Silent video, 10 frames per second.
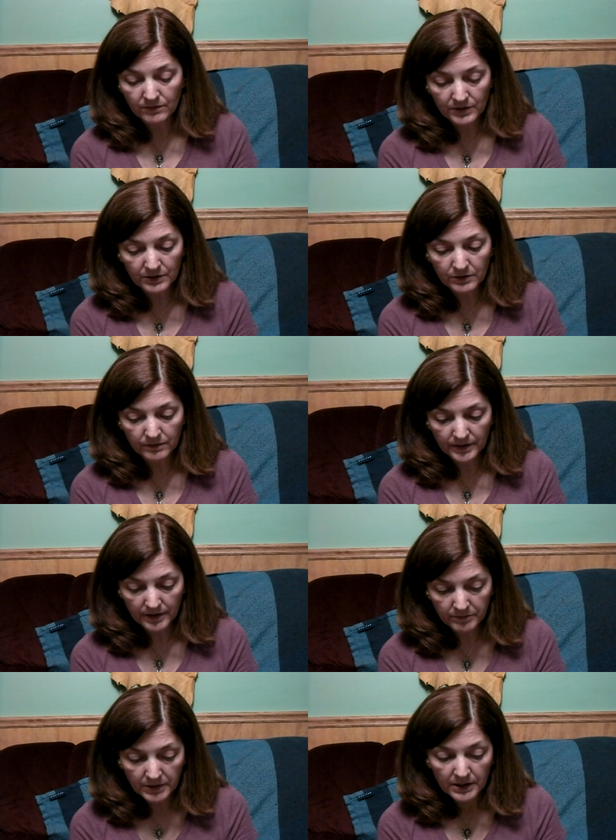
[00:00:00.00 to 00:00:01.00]
the video of
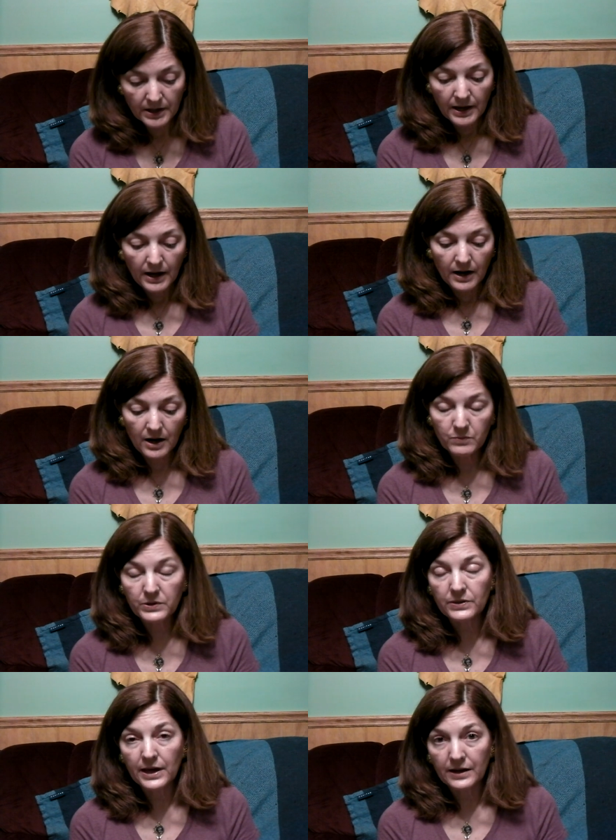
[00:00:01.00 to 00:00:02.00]
him
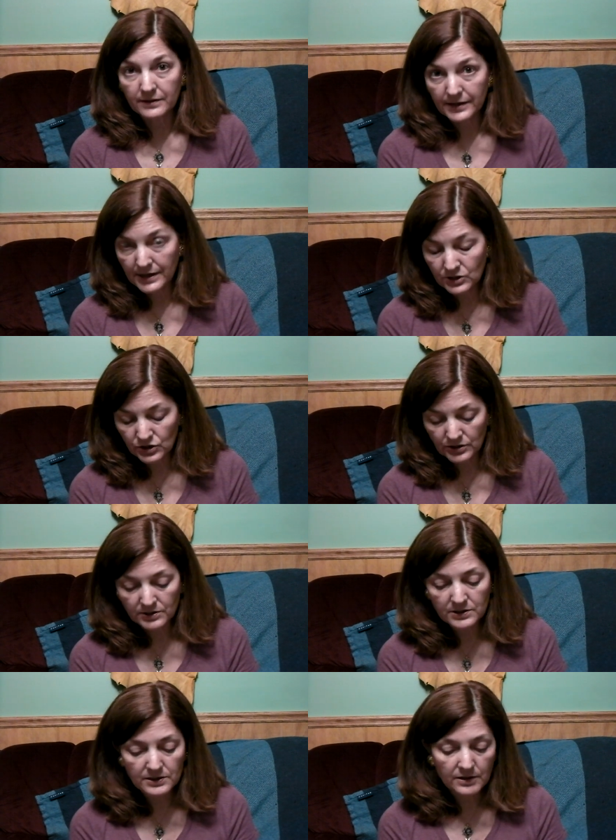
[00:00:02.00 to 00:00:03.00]
with the
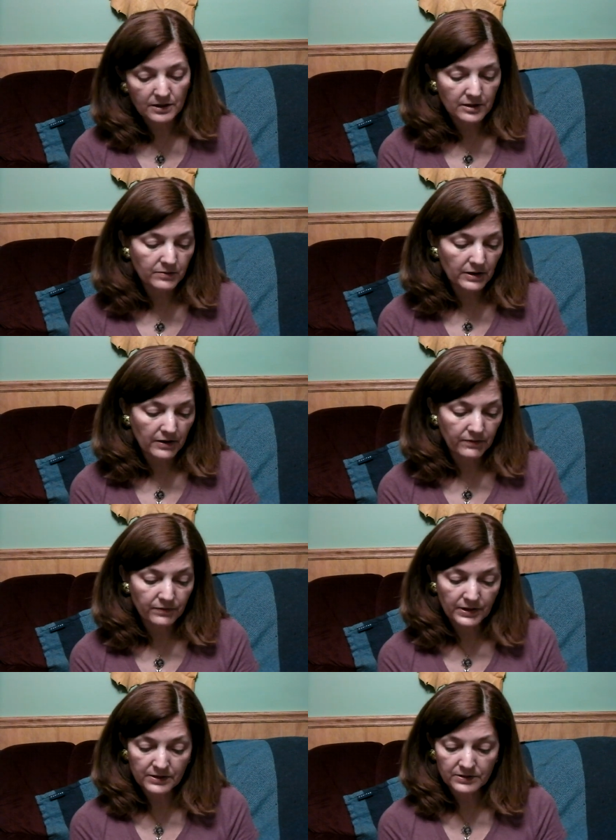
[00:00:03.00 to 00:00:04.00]
allegations
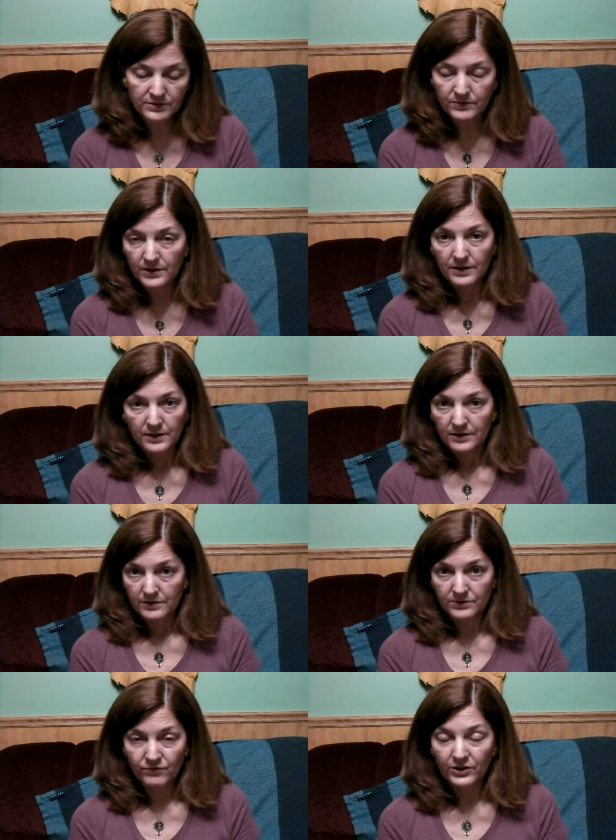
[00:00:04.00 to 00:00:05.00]
of his
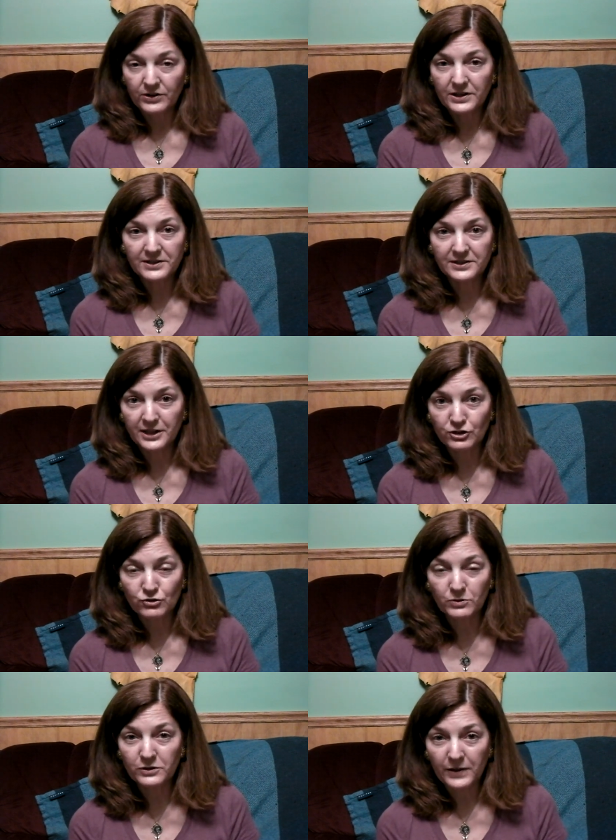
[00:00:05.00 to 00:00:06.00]
various
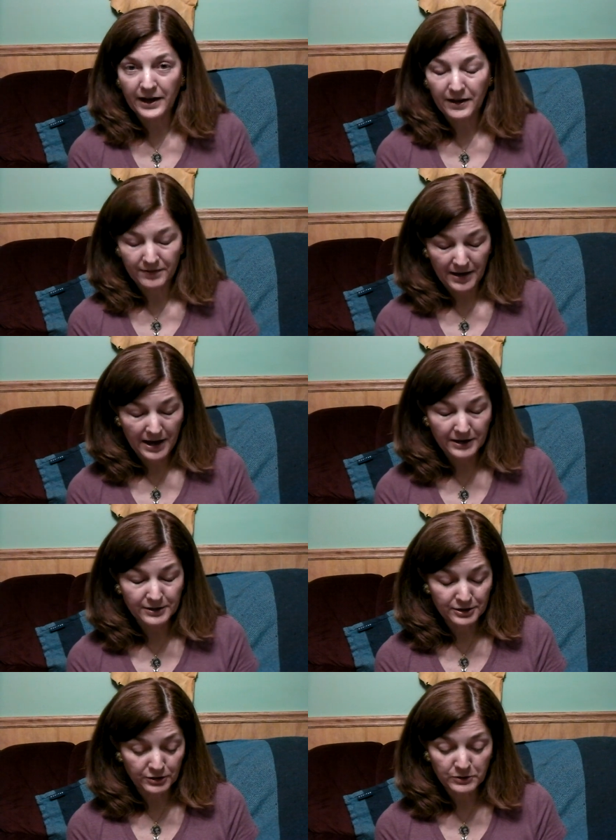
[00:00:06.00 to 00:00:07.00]
sexual
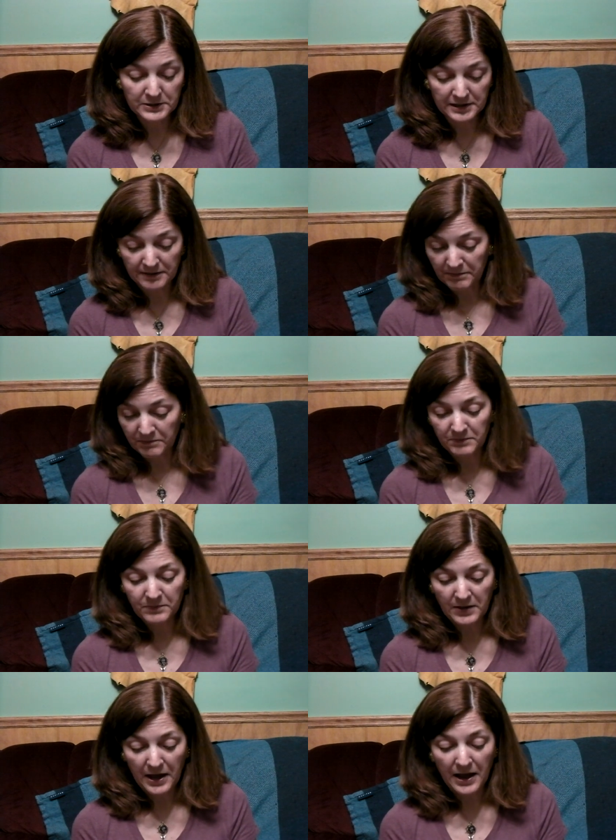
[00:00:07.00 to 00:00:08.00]
attitudes and
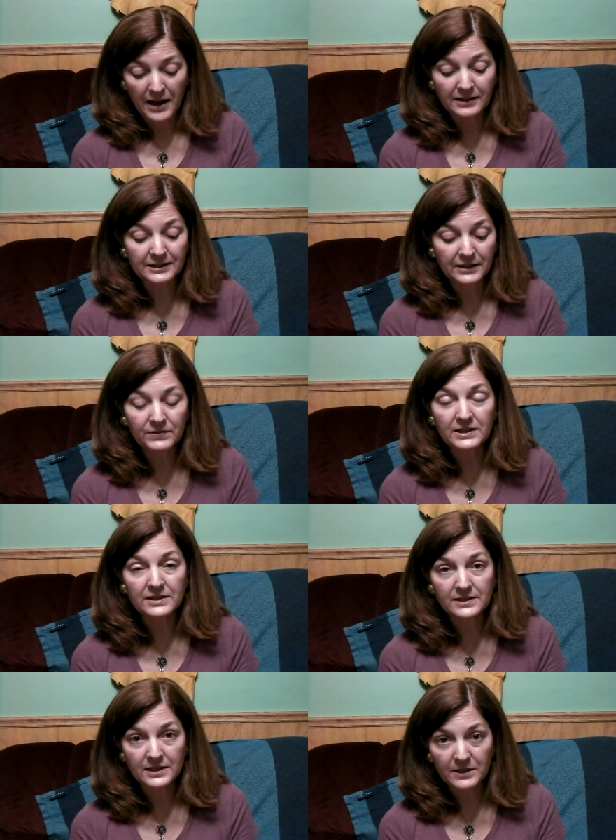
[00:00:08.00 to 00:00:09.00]

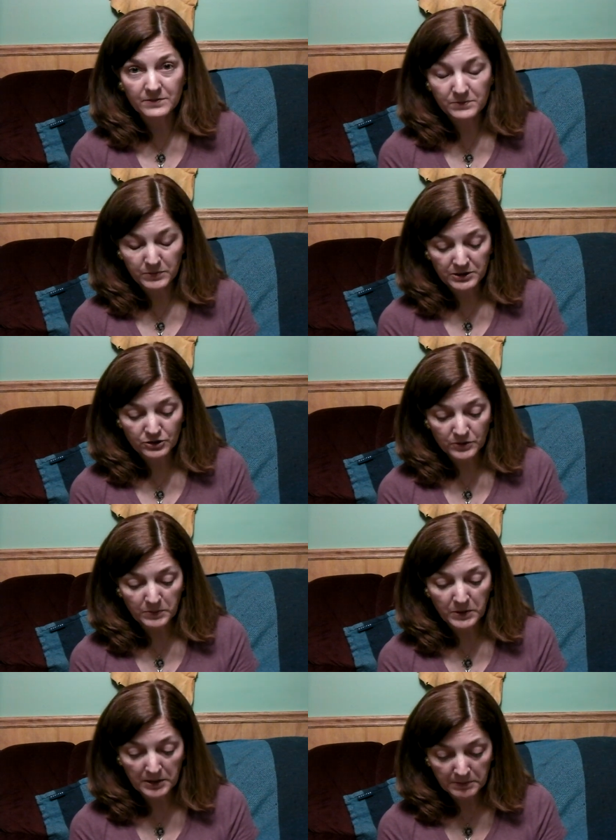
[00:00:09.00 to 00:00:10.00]
activities that he has been
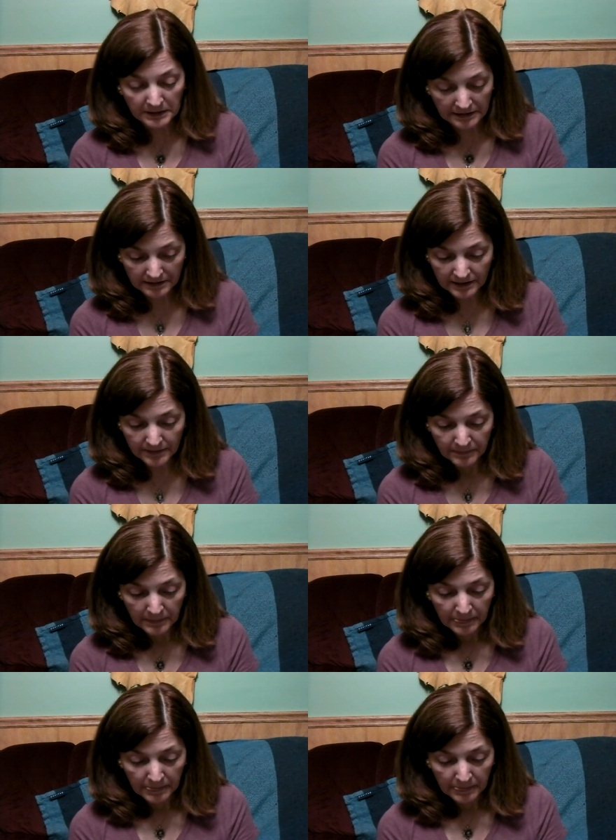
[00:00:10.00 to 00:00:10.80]
doing publicly.